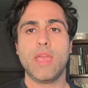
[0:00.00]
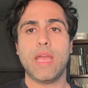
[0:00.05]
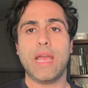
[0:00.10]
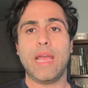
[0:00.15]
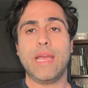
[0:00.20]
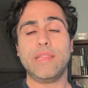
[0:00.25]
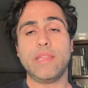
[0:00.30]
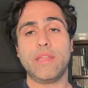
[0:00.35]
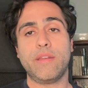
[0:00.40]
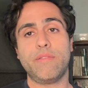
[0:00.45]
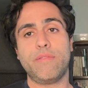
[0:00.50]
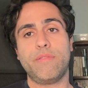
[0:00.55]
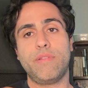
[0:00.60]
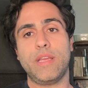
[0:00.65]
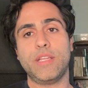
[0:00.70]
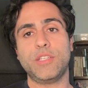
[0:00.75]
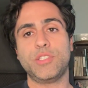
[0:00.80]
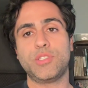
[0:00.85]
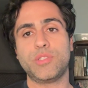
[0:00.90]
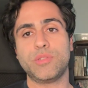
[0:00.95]
And then
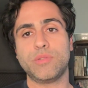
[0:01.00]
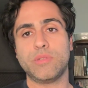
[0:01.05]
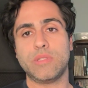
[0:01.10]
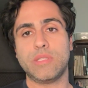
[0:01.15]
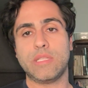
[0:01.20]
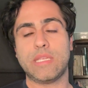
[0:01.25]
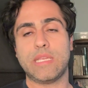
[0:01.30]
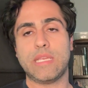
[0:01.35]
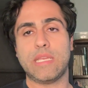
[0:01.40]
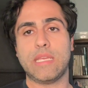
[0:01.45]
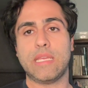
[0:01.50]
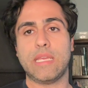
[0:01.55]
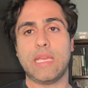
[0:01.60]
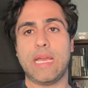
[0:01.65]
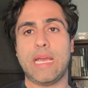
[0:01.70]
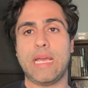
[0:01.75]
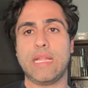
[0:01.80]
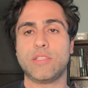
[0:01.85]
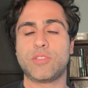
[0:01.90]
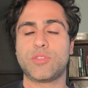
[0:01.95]
eventually,
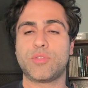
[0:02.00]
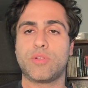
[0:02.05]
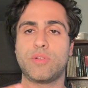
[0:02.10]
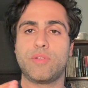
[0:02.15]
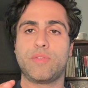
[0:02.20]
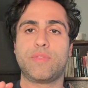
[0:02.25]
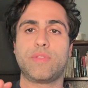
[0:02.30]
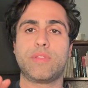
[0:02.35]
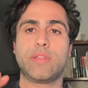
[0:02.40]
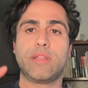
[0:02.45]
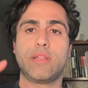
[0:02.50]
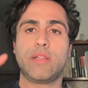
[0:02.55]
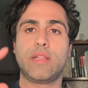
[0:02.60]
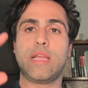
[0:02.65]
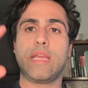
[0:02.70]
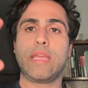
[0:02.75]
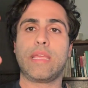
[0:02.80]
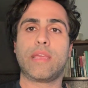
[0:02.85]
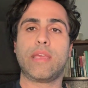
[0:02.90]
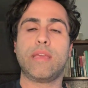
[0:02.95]
at sort of the
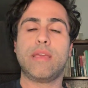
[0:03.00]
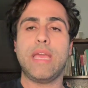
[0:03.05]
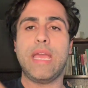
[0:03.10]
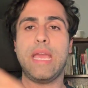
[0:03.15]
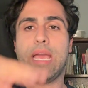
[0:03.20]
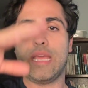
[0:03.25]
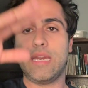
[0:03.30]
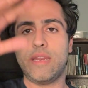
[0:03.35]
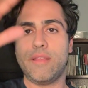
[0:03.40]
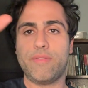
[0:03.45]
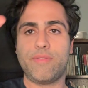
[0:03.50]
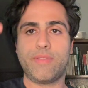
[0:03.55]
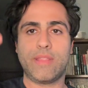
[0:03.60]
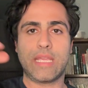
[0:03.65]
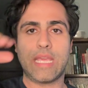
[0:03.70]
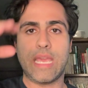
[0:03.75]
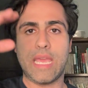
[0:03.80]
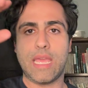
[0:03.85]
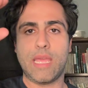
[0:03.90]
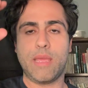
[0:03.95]
head of the
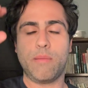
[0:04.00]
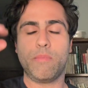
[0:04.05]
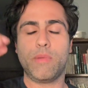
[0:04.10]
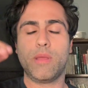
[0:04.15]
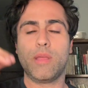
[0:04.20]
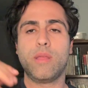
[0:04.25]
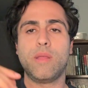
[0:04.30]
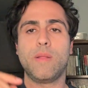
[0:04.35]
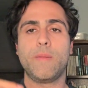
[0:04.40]
game,